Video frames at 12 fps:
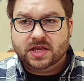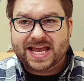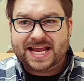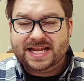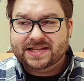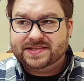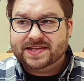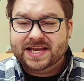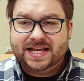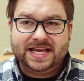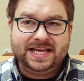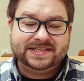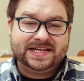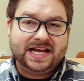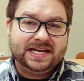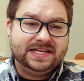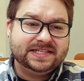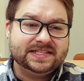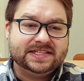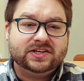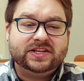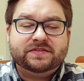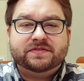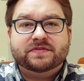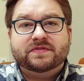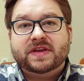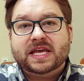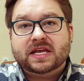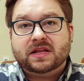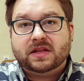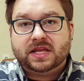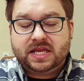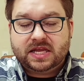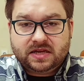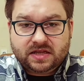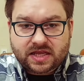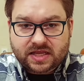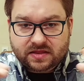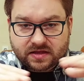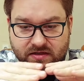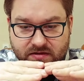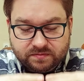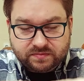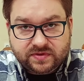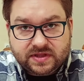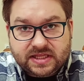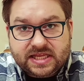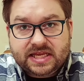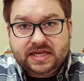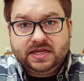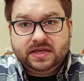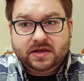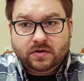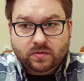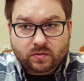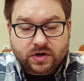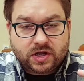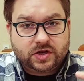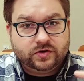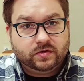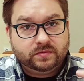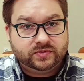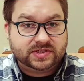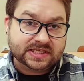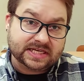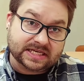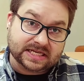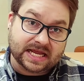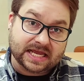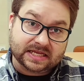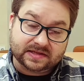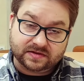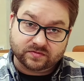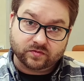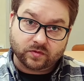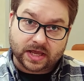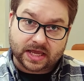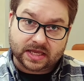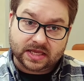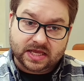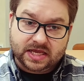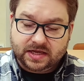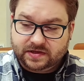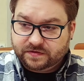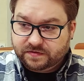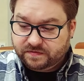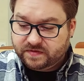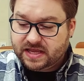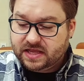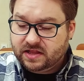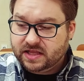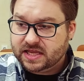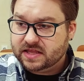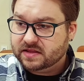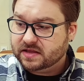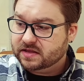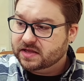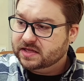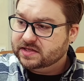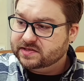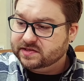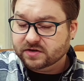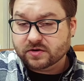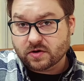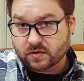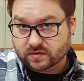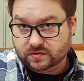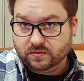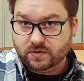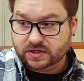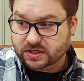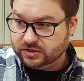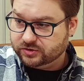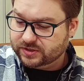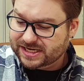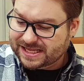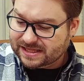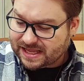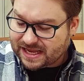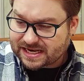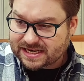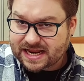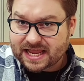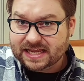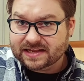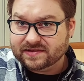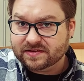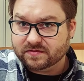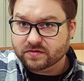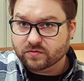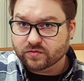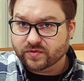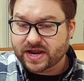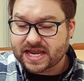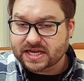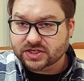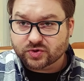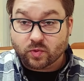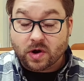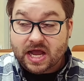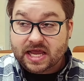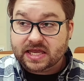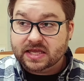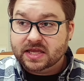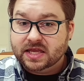and it's it's not necessarily fail in in the complete 100% negative way. It's fail in the 0 to 100 in that negative range. Why?